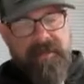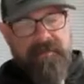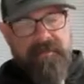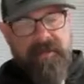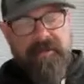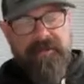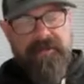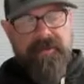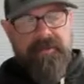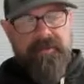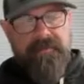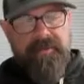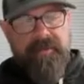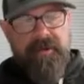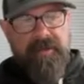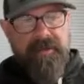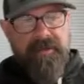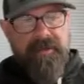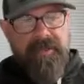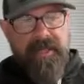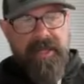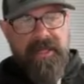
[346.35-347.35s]
most
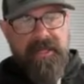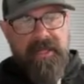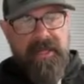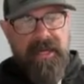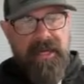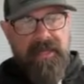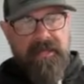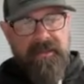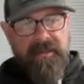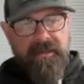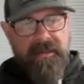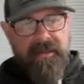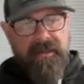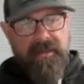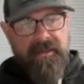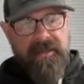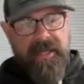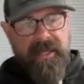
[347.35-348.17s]
important thing that I learned,